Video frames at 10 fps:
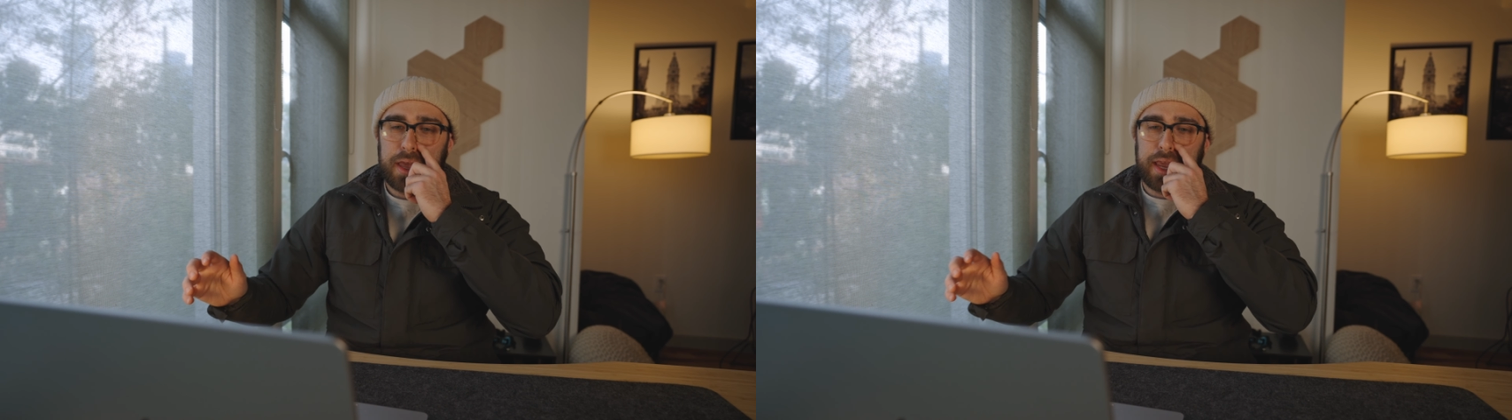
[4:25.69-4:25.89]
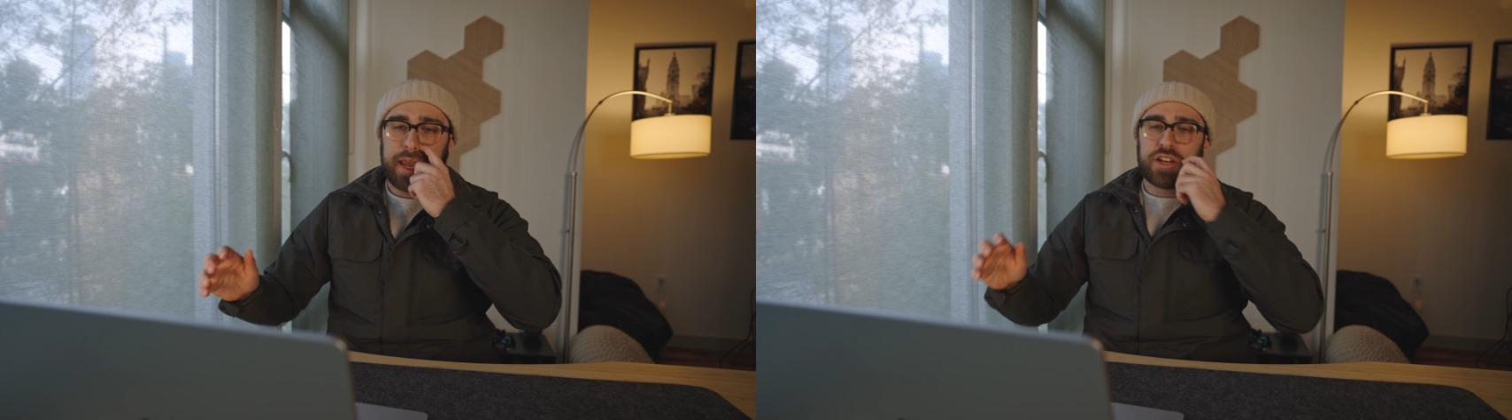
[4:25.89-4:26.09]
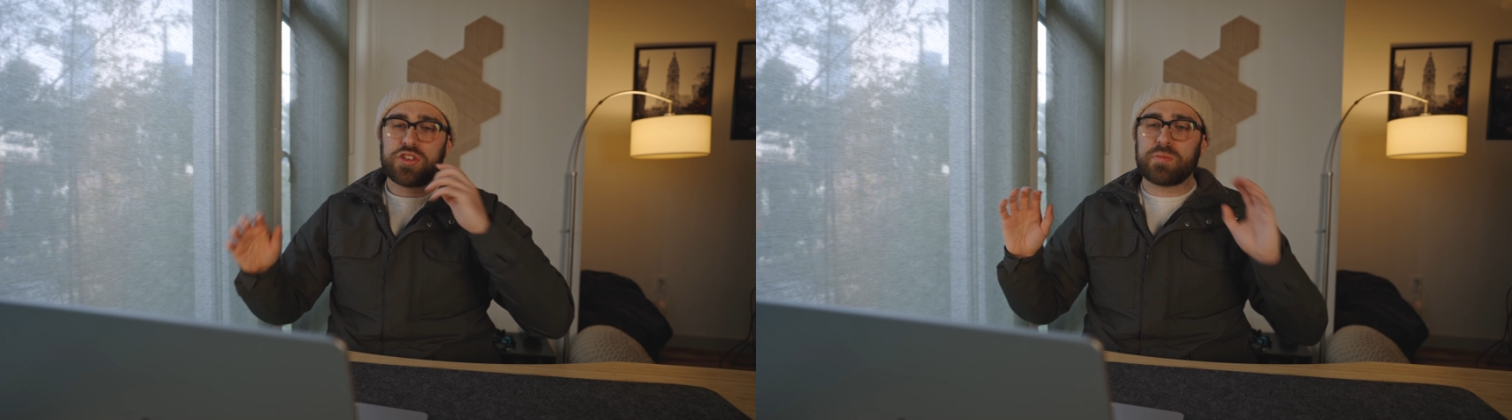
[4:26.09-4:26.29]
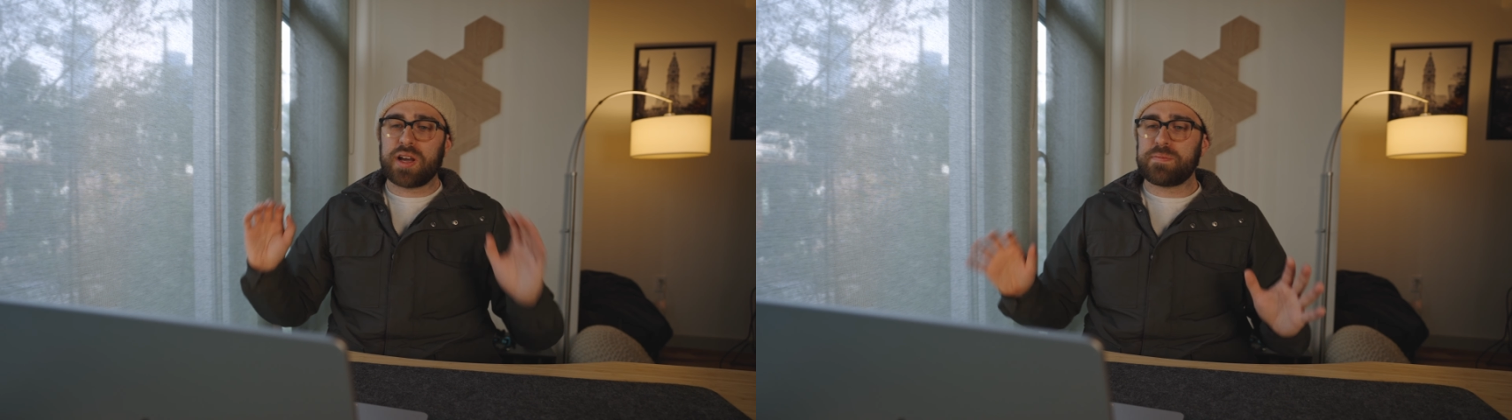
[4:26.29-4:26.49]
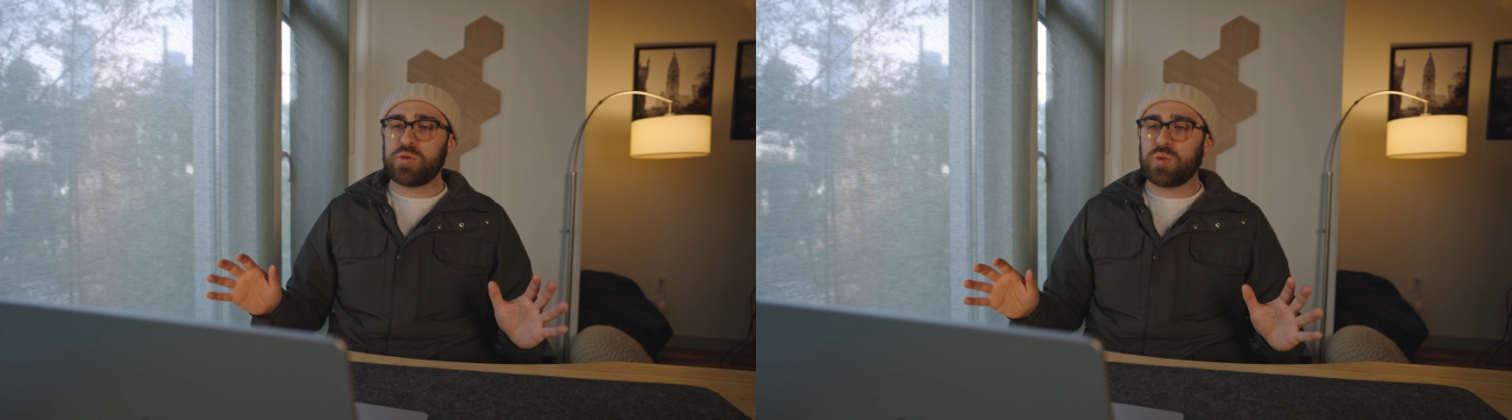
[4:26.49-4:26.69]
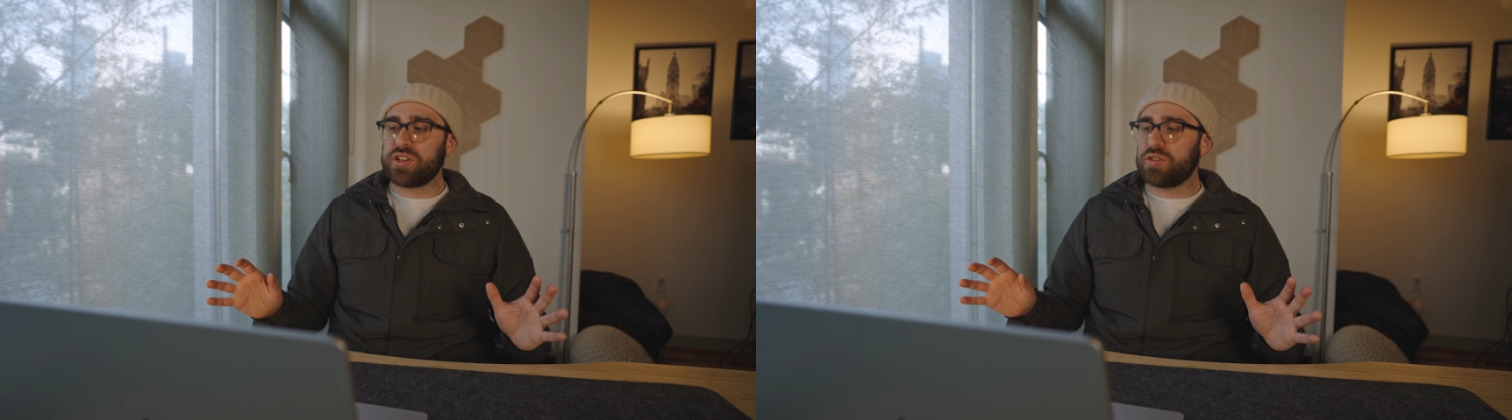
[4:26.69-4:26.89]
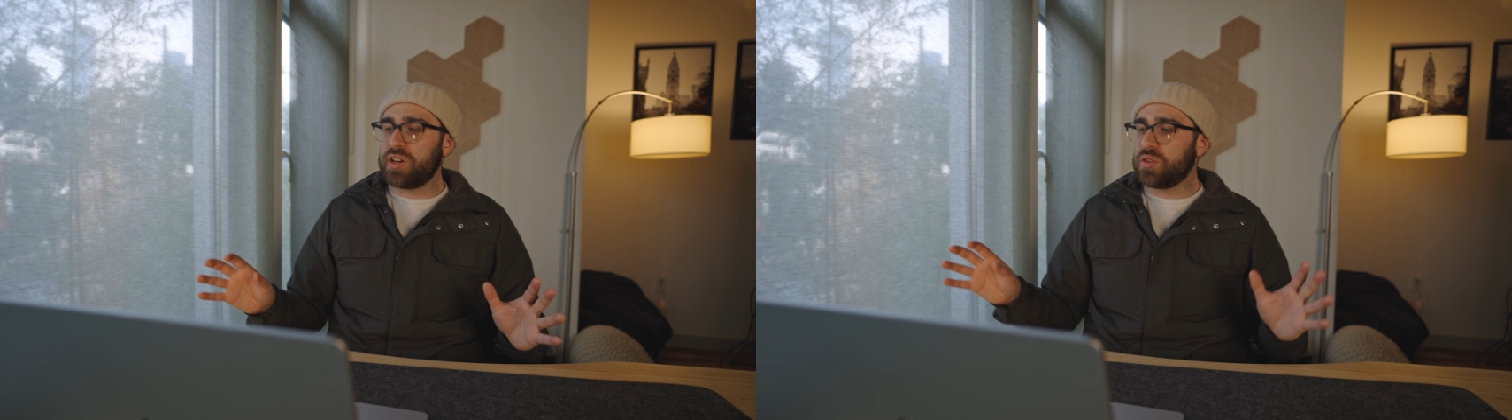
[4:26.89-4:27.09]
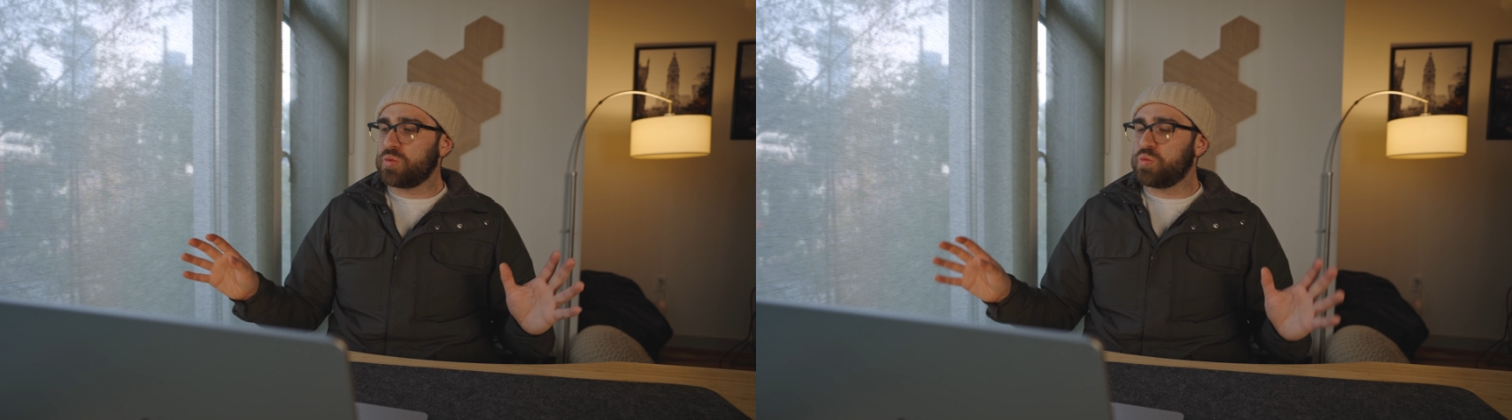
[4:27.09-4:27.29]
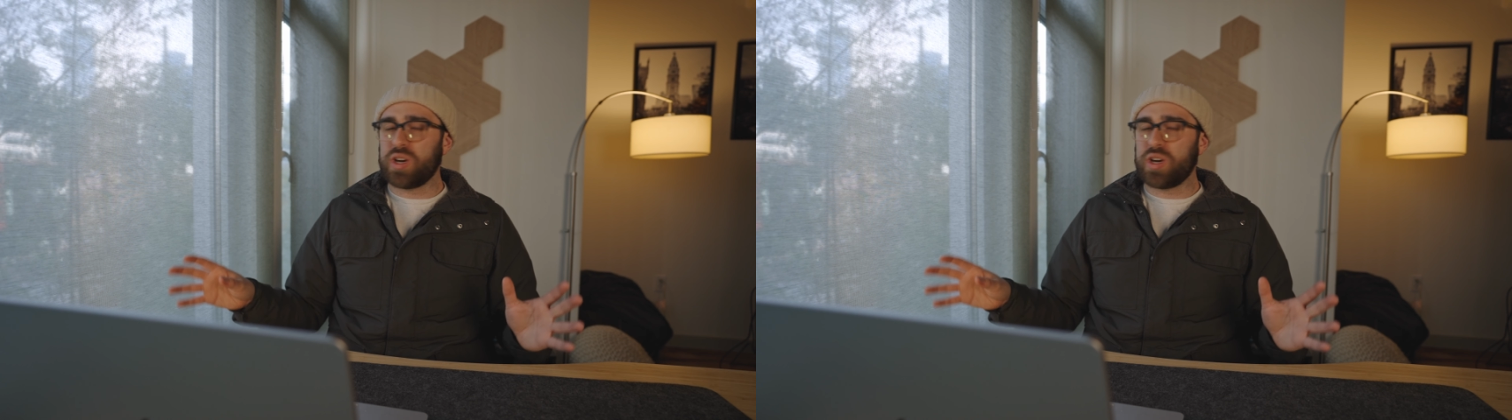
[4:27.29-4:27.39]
And you might be wondering,